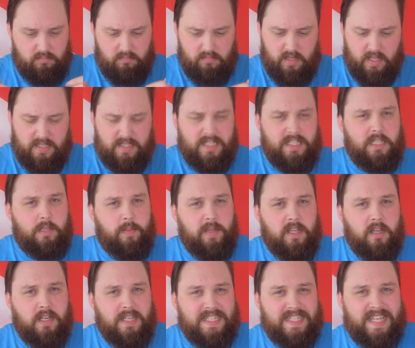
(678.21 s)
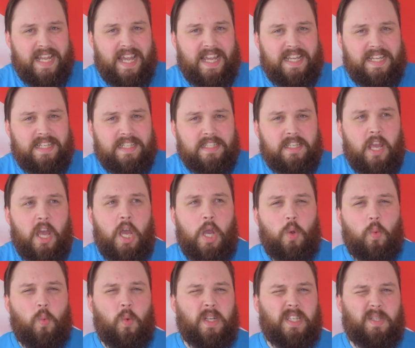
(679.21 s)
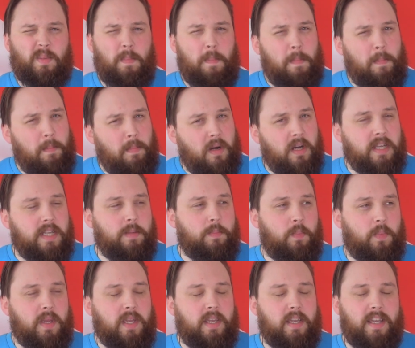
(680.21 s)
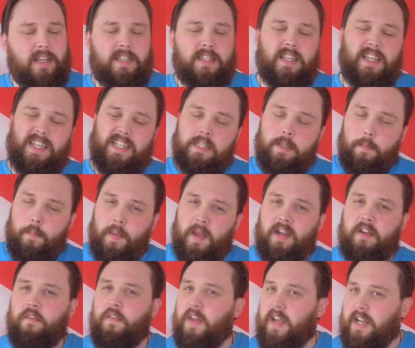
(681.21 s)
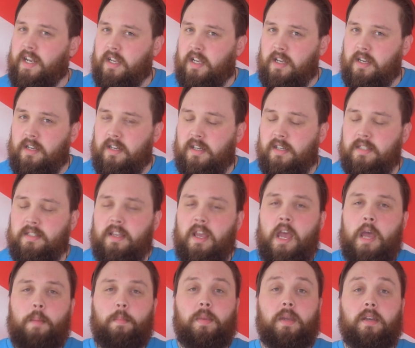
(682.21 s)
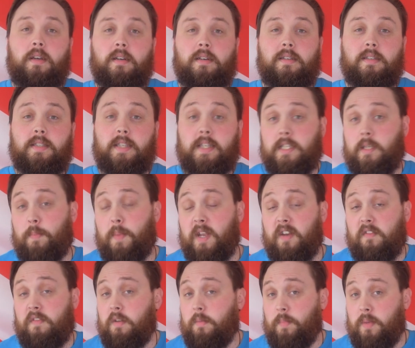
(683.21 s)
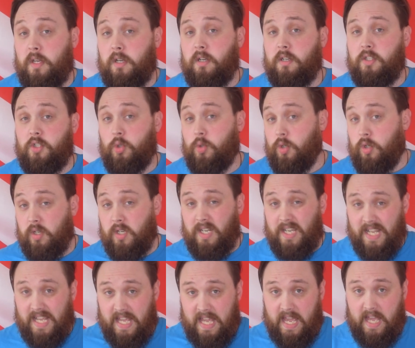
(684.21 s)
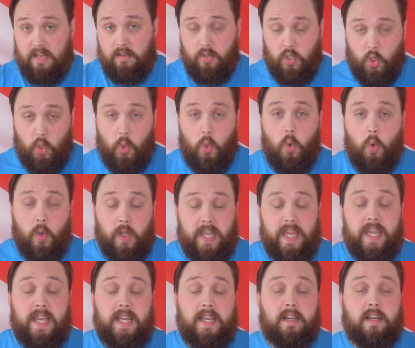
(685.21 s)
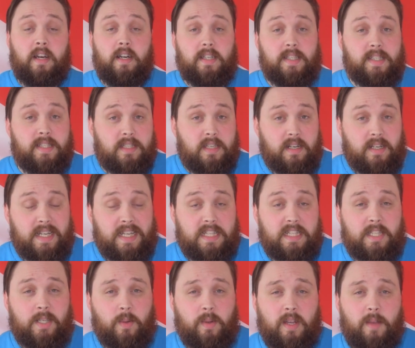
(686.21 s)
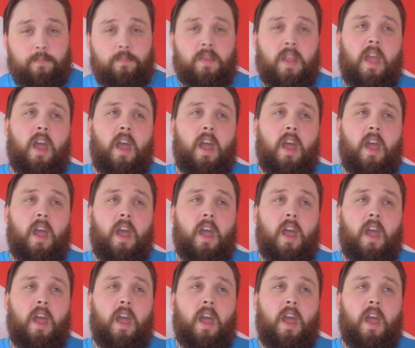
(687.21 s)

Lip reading: they seem to be contained, which might be, it's a benefit and a curse, because it's a benefit because you're not going to get your gear kind of stuck into it.